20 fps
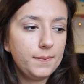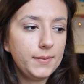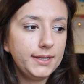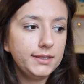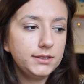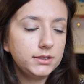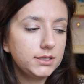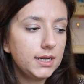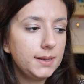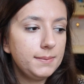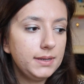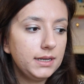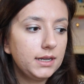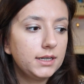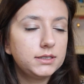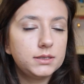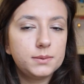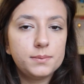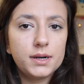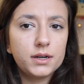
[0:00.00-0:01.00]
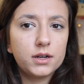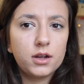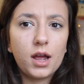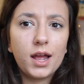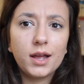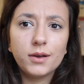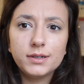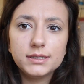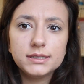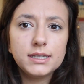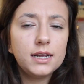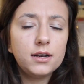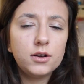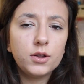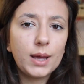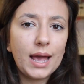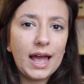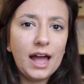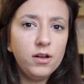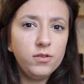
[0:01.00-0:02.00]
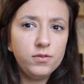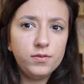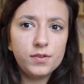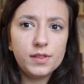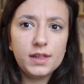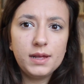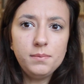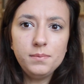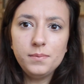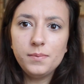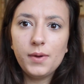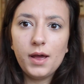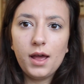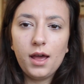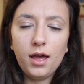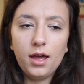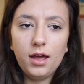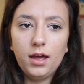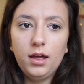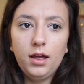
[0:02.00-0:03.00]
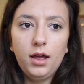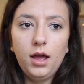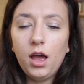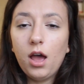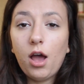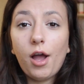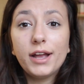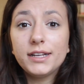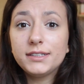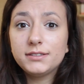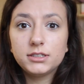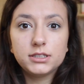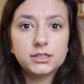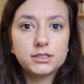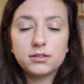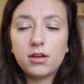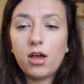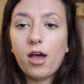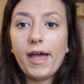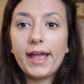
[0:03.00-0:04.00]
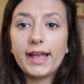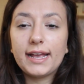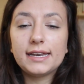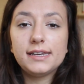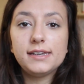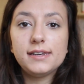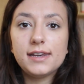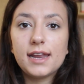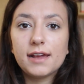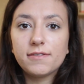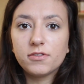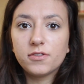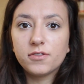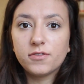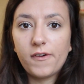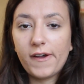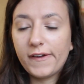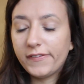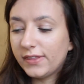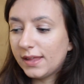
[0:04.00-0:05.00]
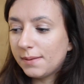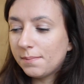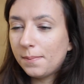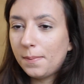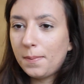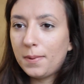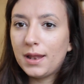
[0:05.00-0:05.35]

each time I go to America I always like look out for them, but I can never find them.